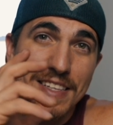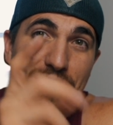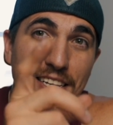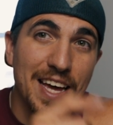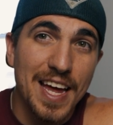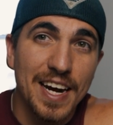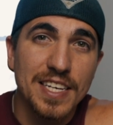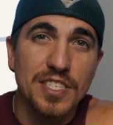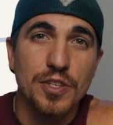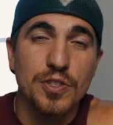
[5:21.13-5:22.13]
the Canon
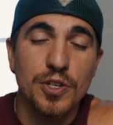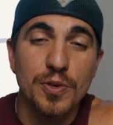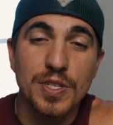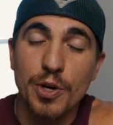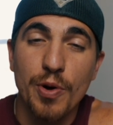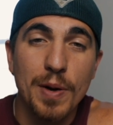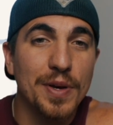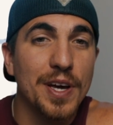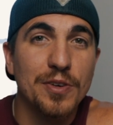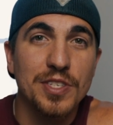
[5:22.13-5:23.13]
SL2, it's a great
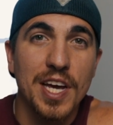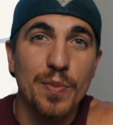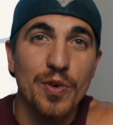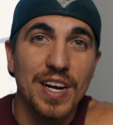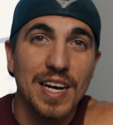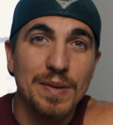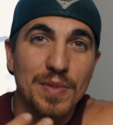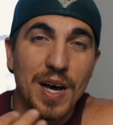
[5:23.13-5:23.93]
beginner's camera, and I,